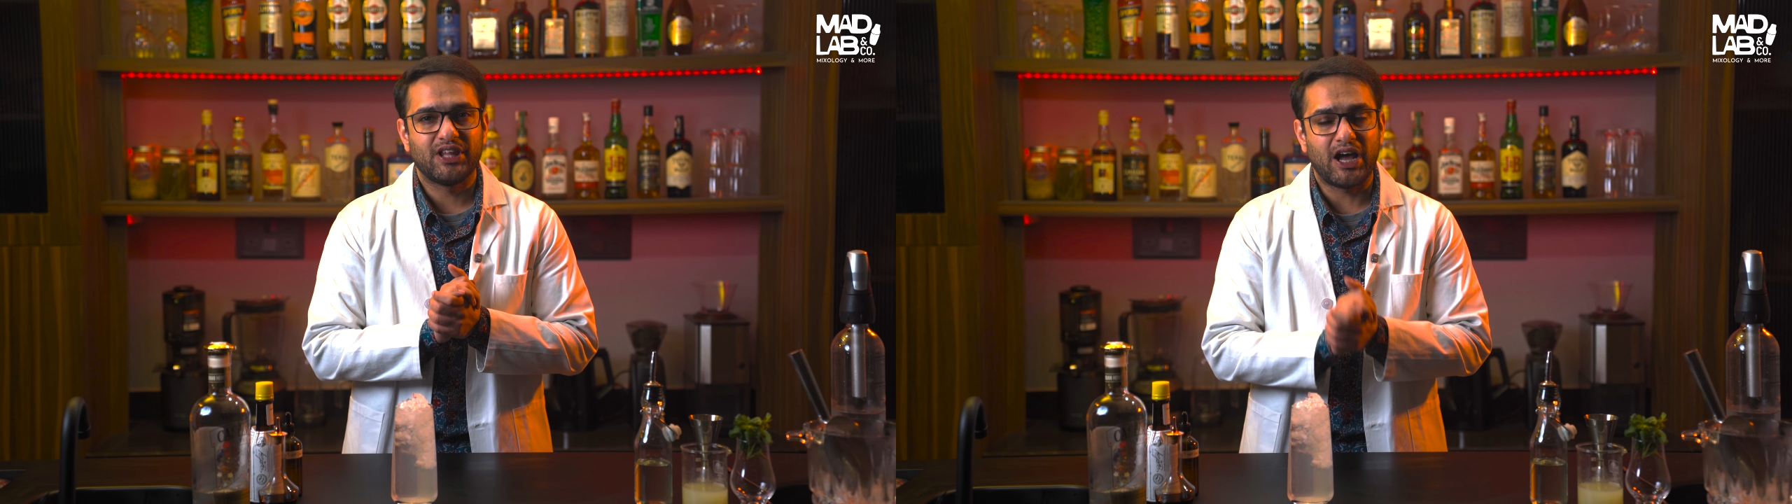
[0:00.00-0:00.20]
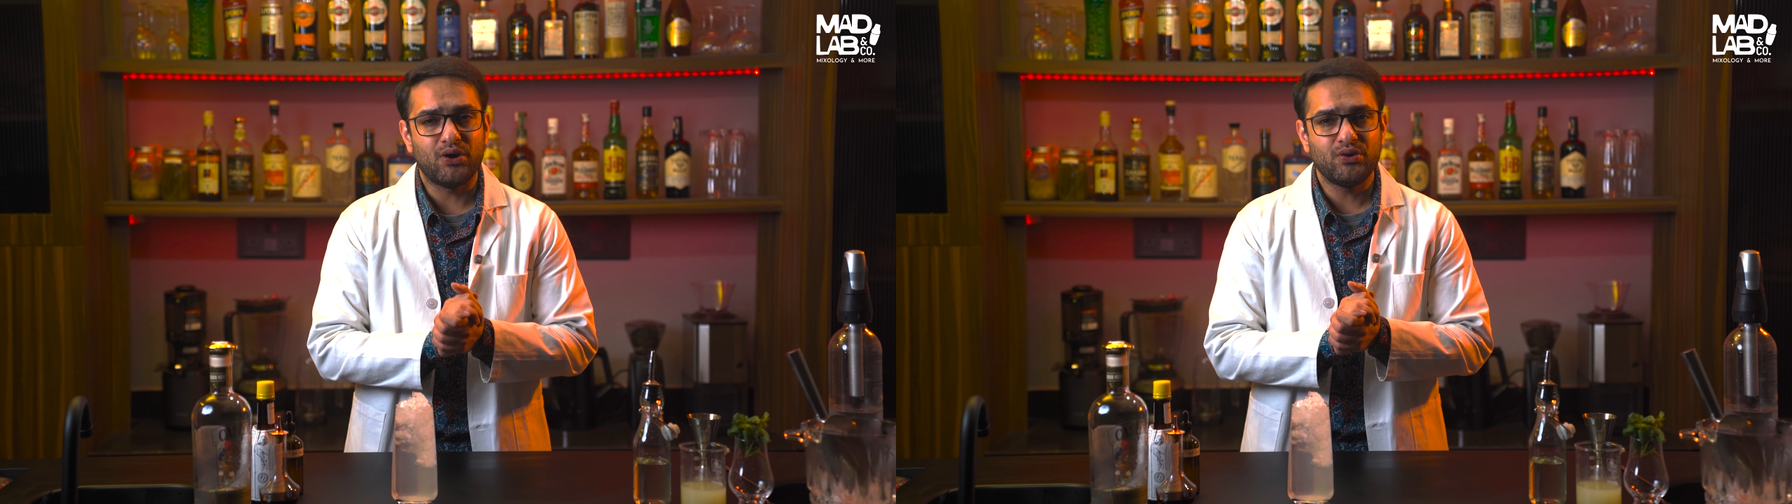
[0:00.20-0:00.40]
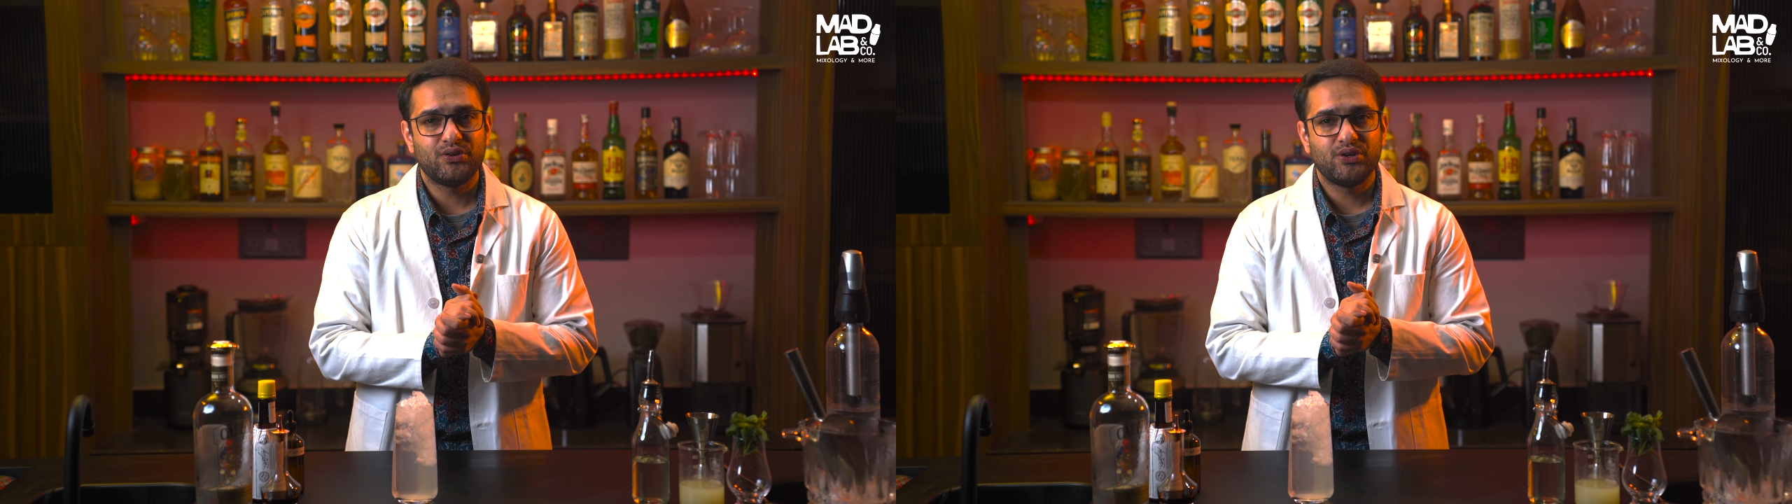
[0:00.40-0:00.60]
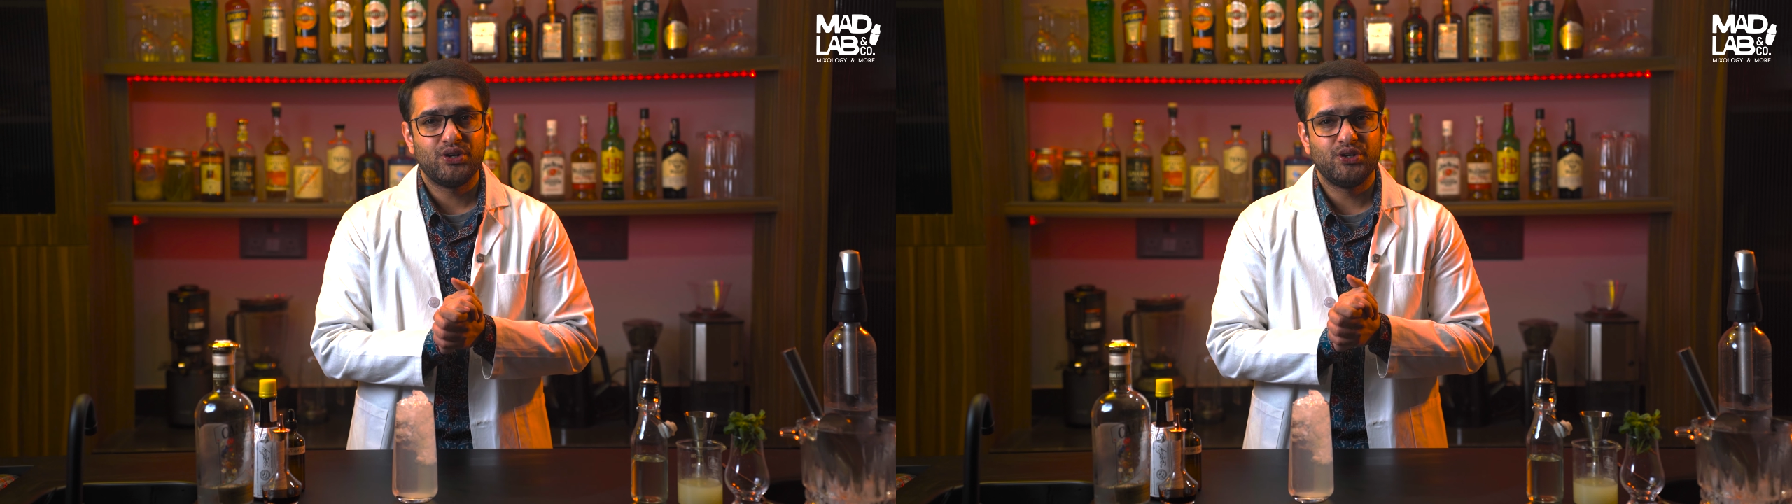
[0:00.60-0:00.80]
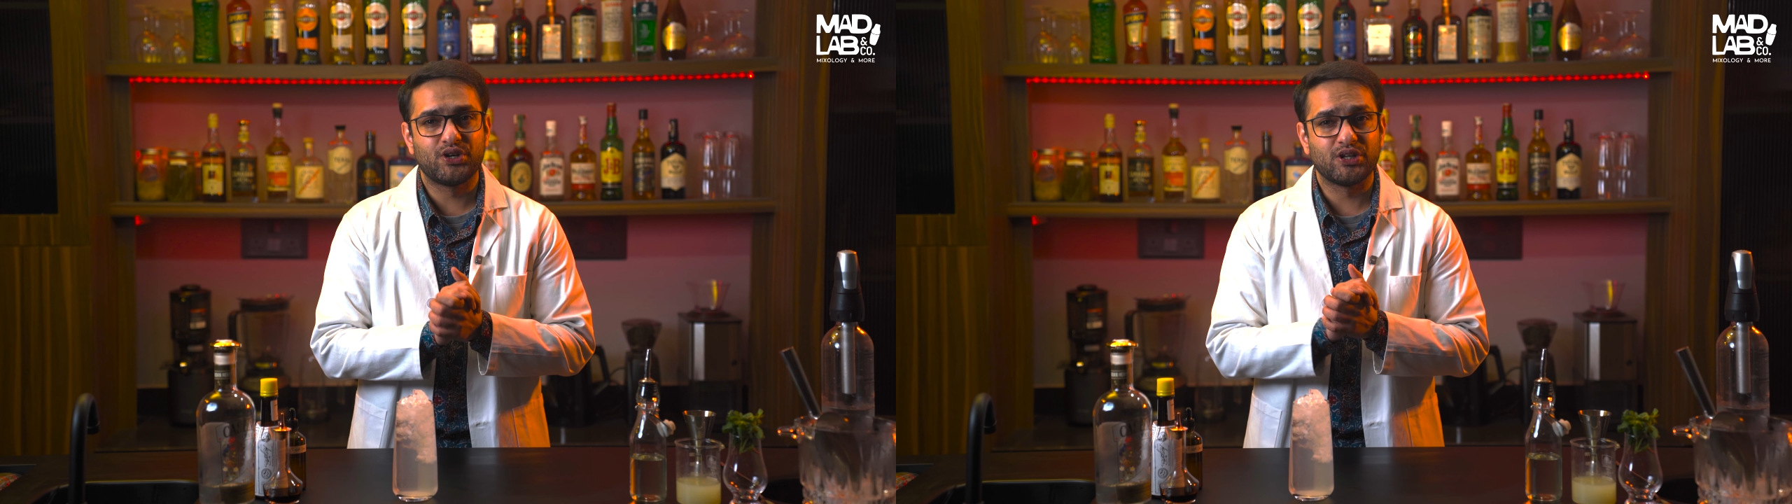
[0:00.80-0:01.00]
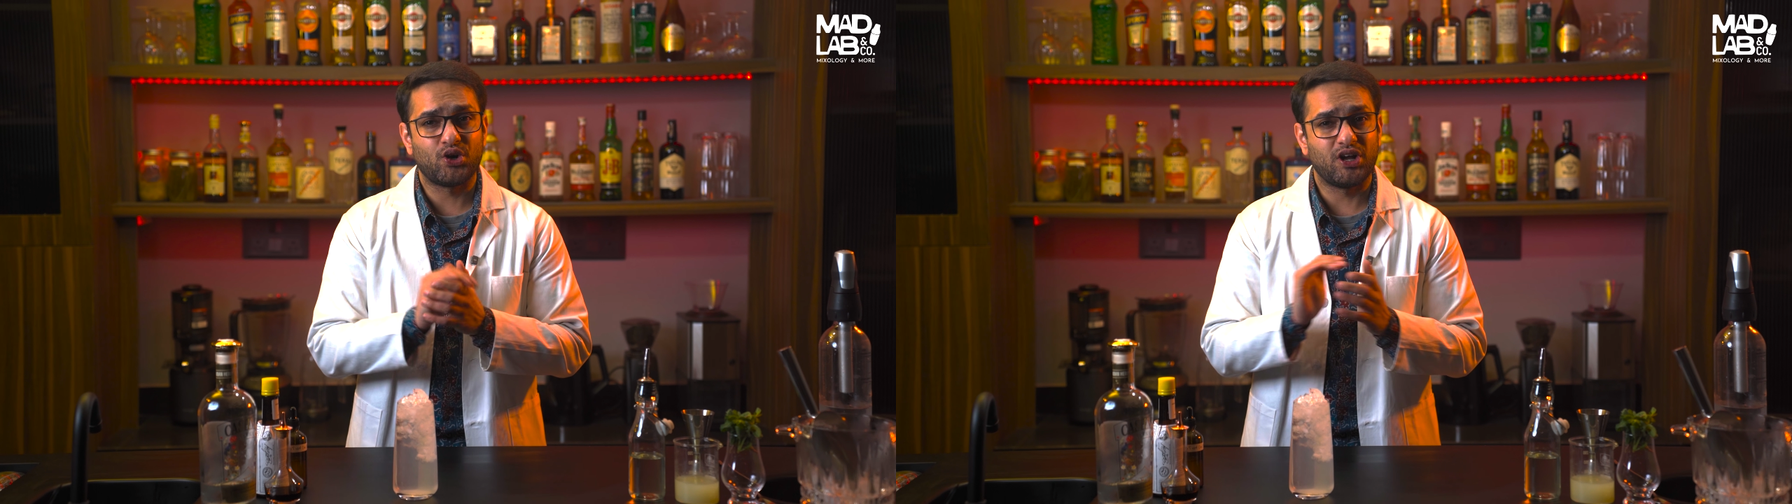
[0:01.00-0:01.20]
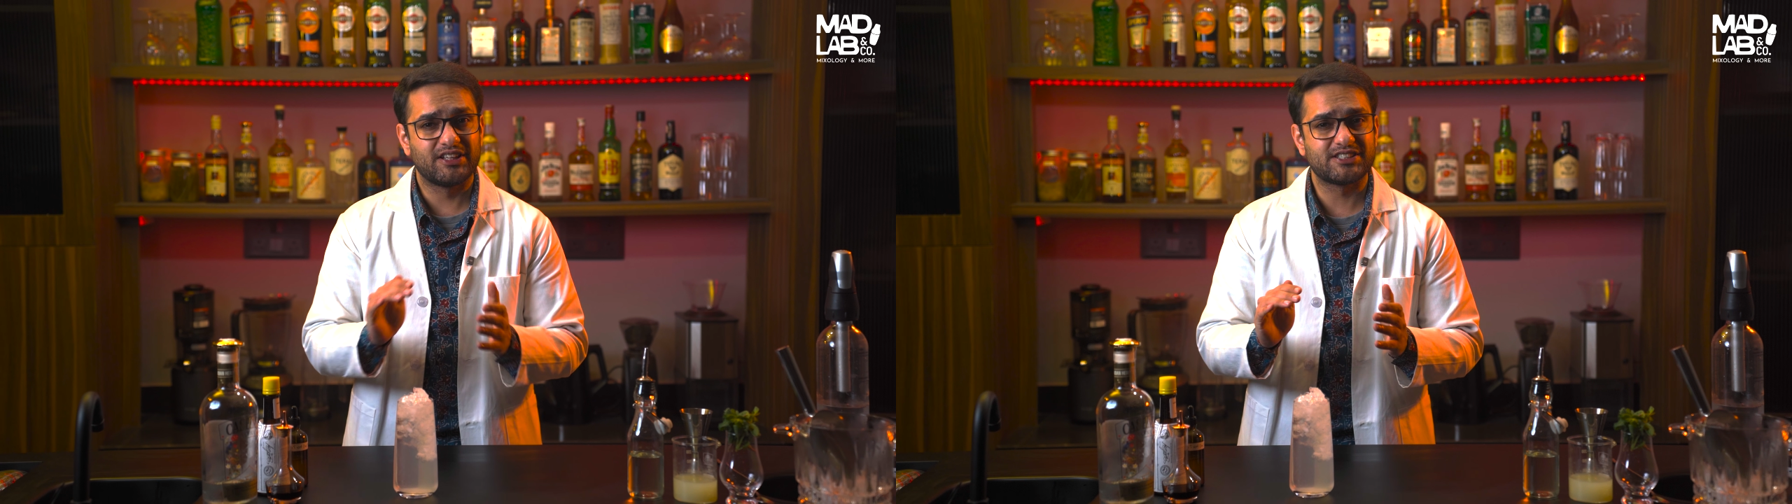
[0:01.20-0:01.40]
Now, you can call